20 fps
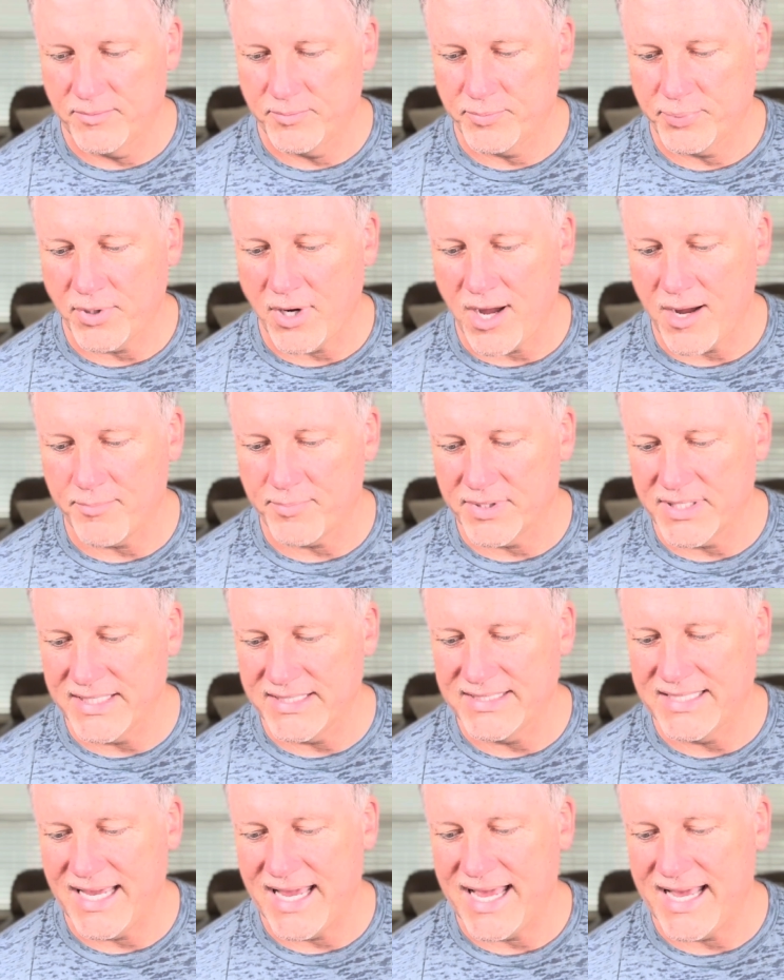Property
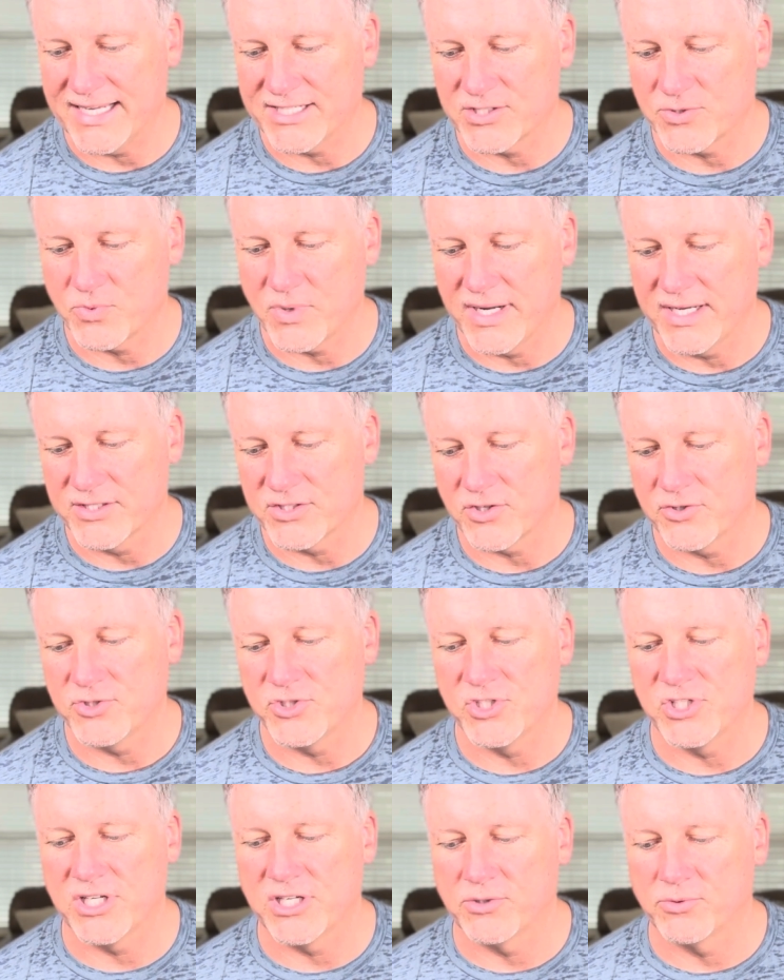tax rates are
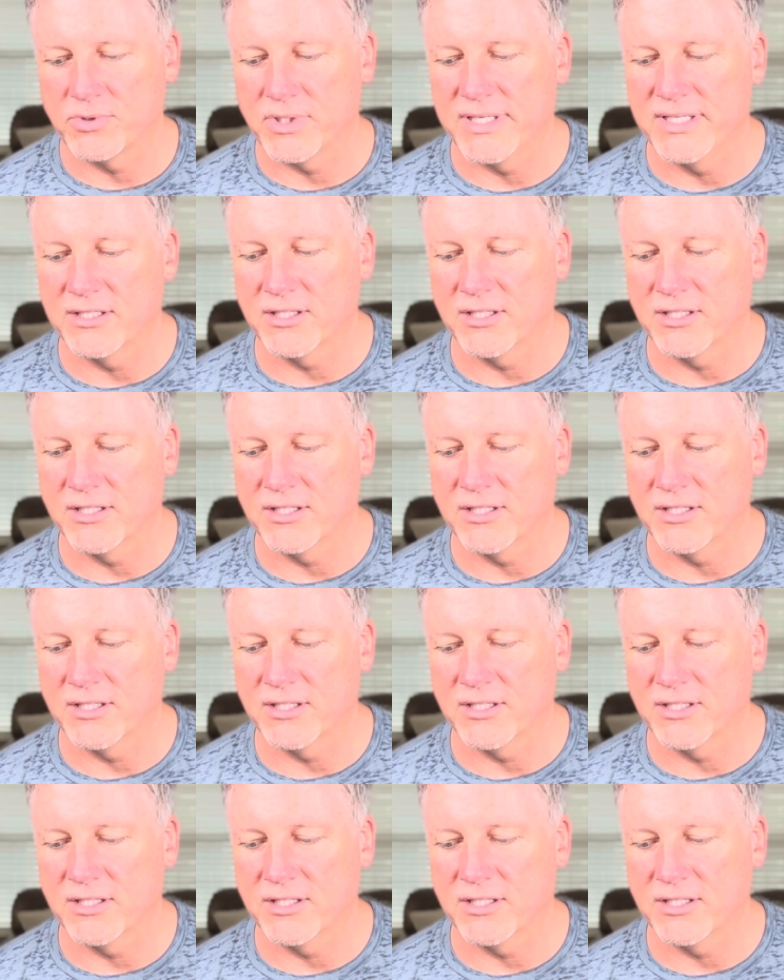generally